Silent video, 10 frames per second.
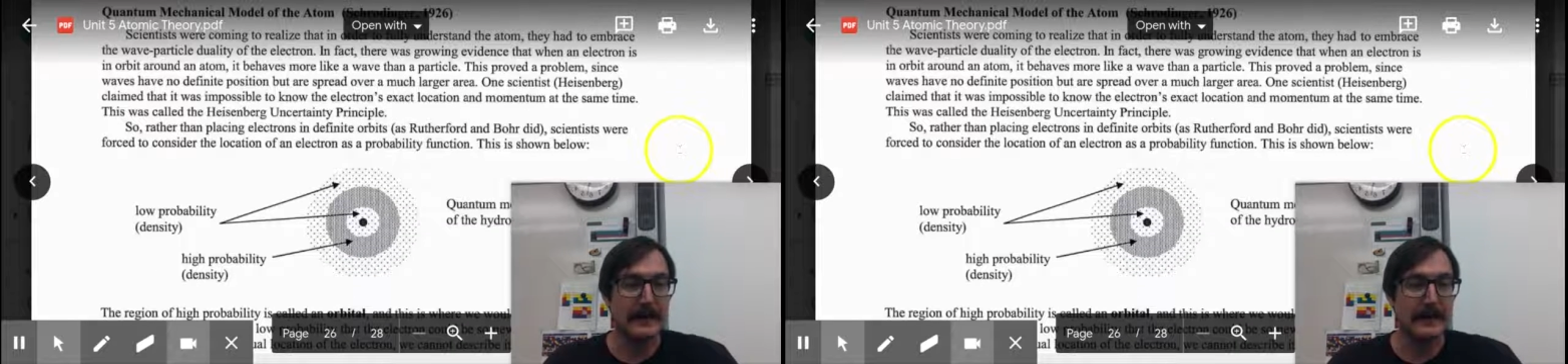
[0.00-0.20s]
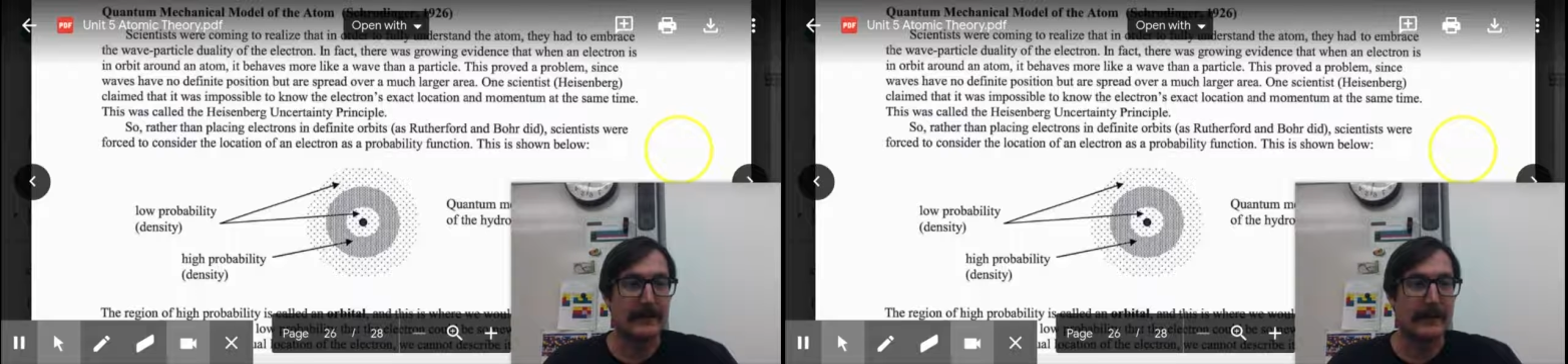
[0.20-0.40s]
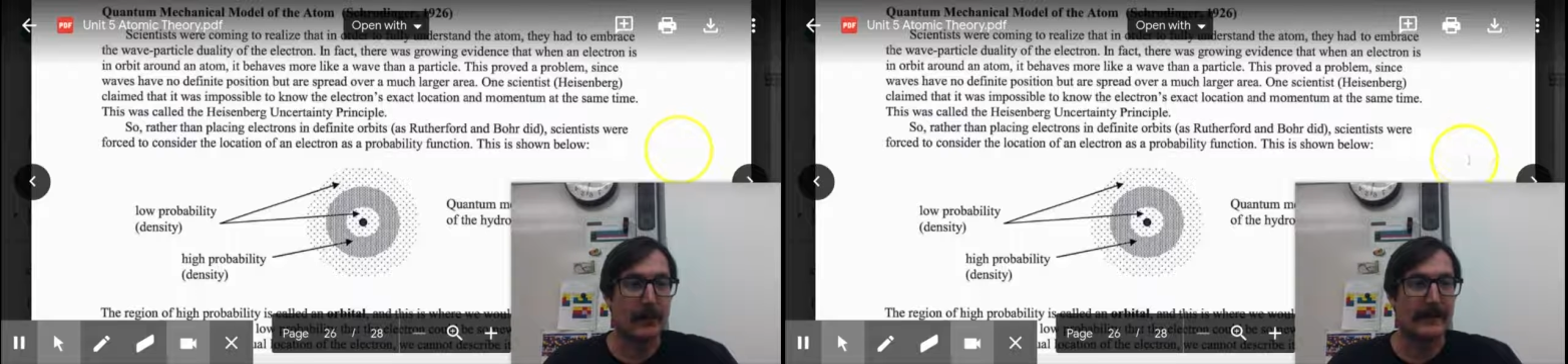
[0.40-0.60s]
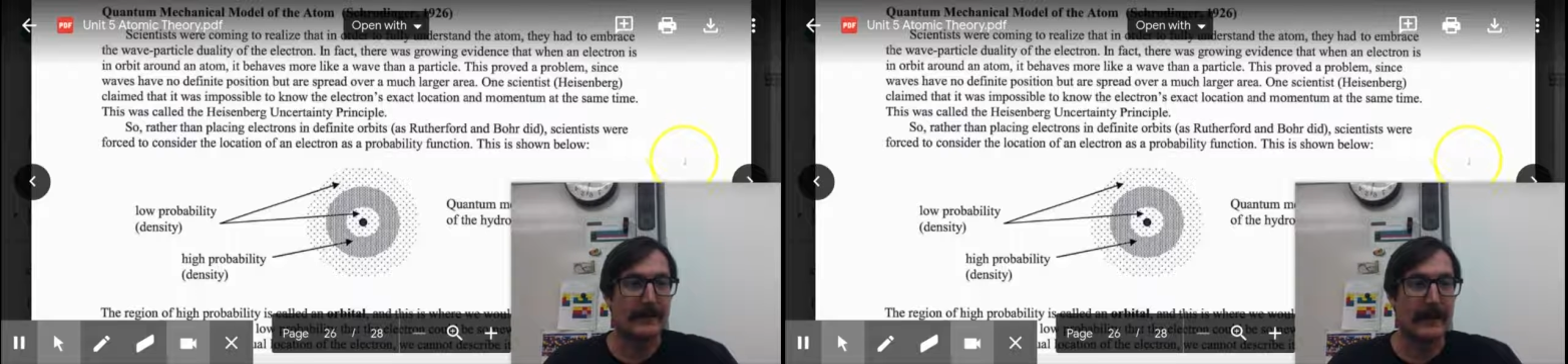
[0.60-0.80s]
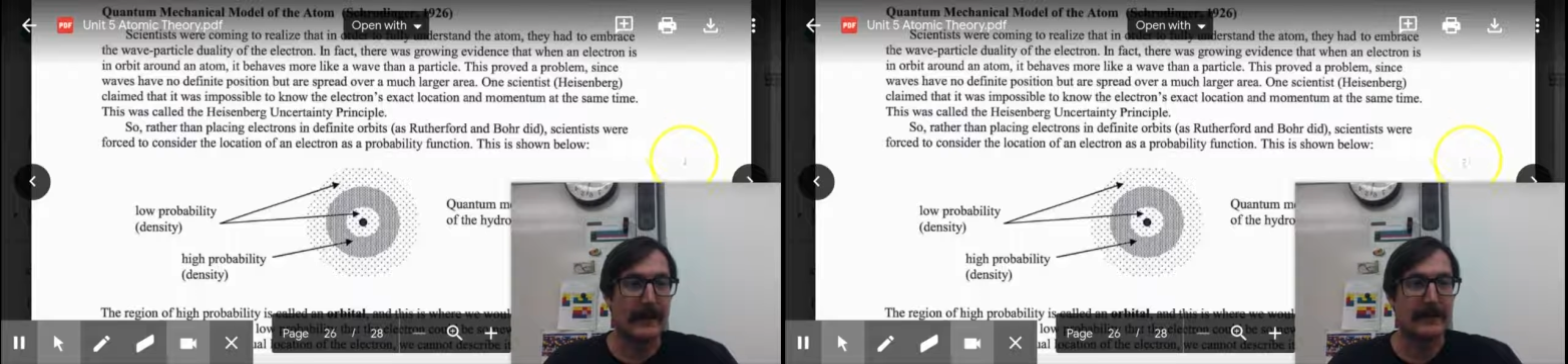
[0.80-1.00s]
like in
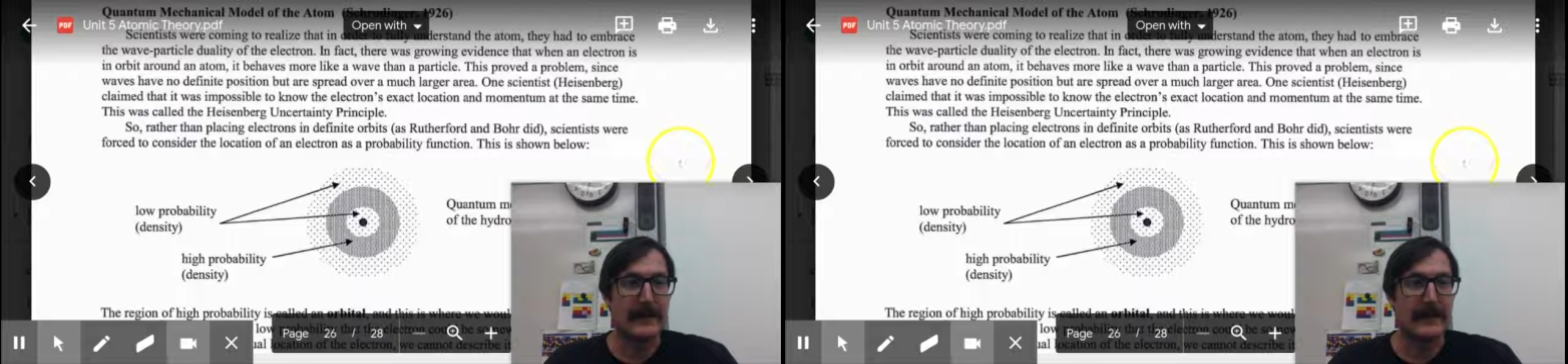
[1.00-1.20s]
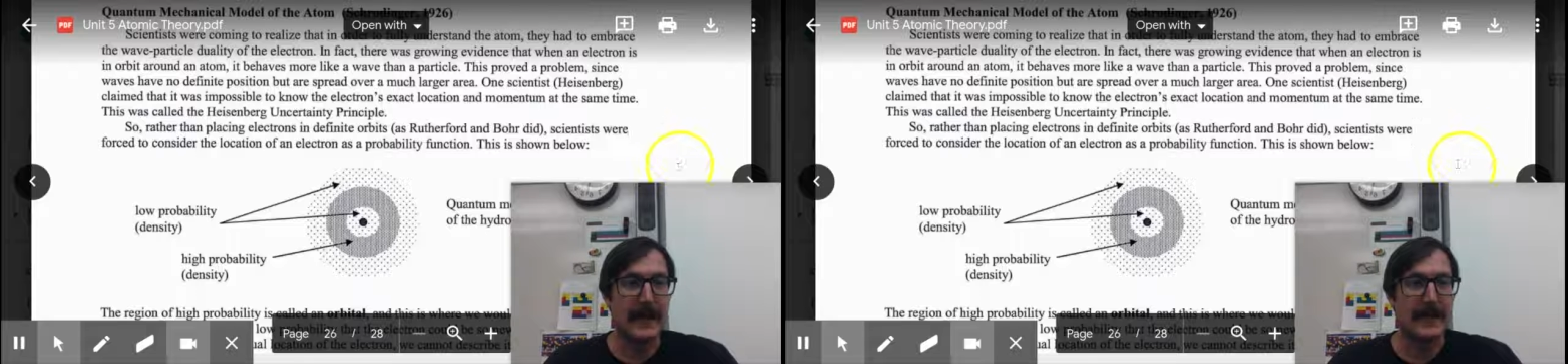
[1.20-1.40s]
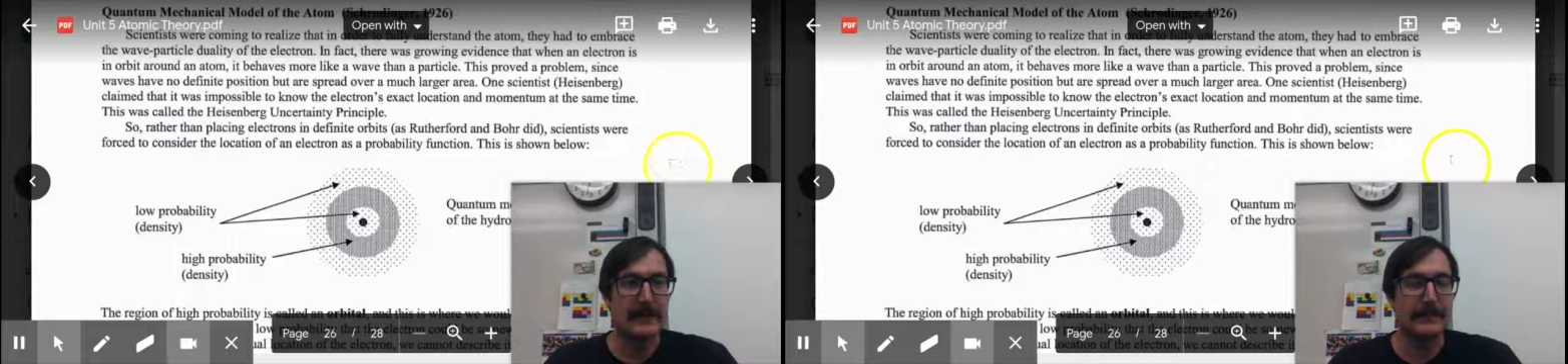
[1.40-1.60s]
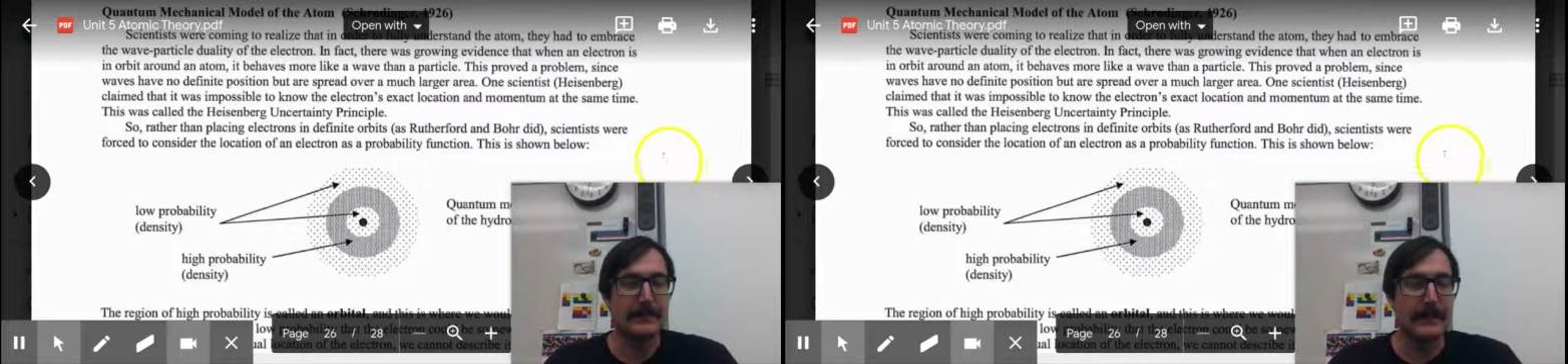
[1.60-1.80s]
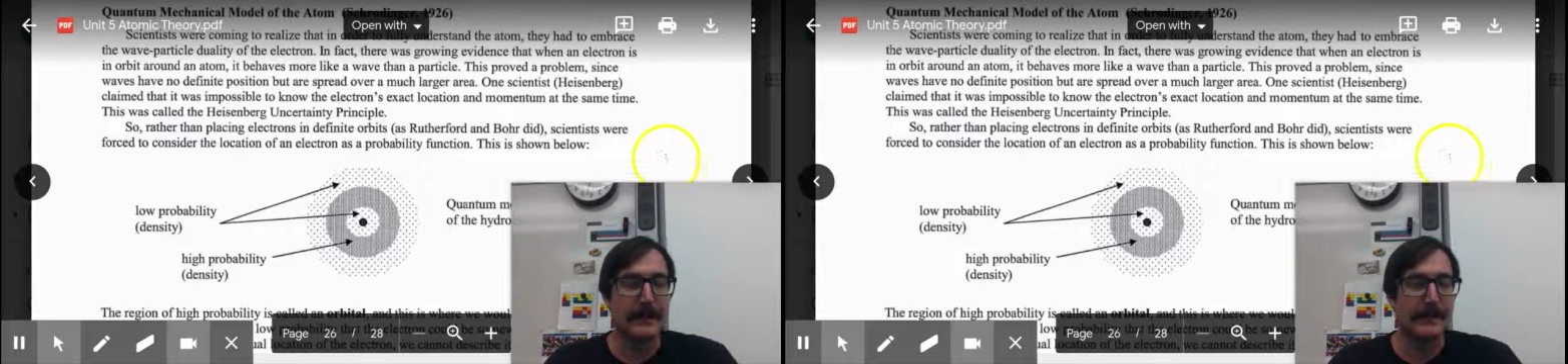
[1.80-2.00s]
orbit around an atom,